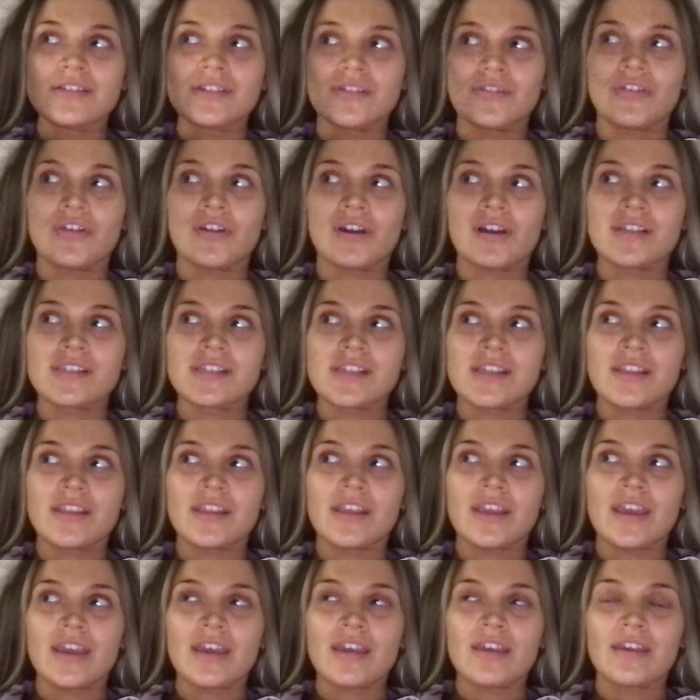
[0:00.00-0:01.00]
if you guys get
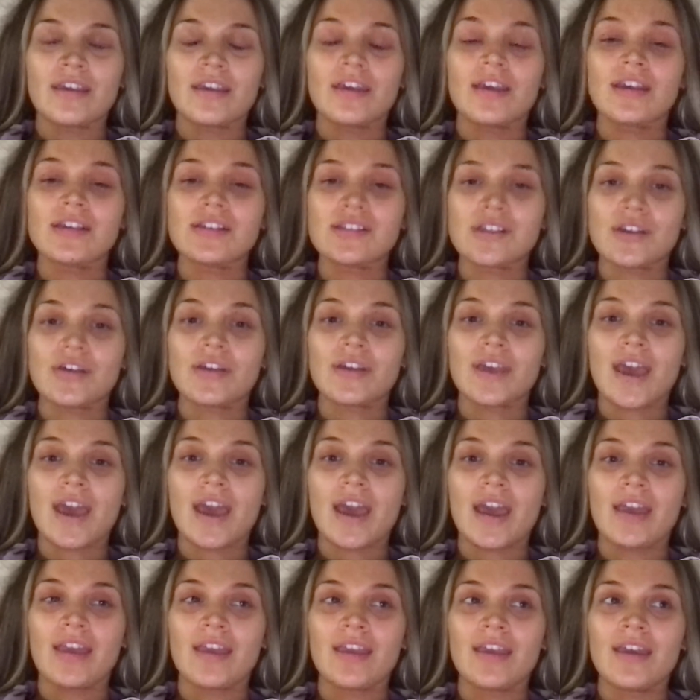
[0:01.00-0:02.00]
the ick, it's
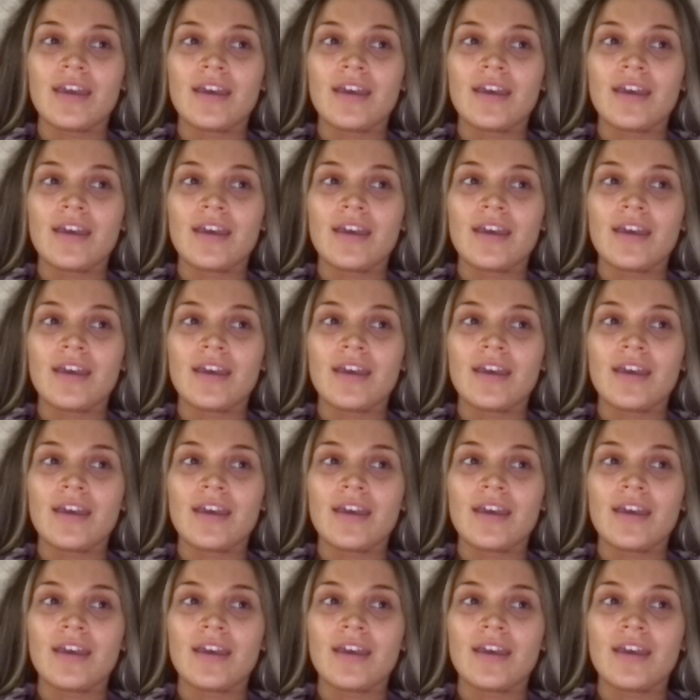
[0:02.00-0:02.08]
okay,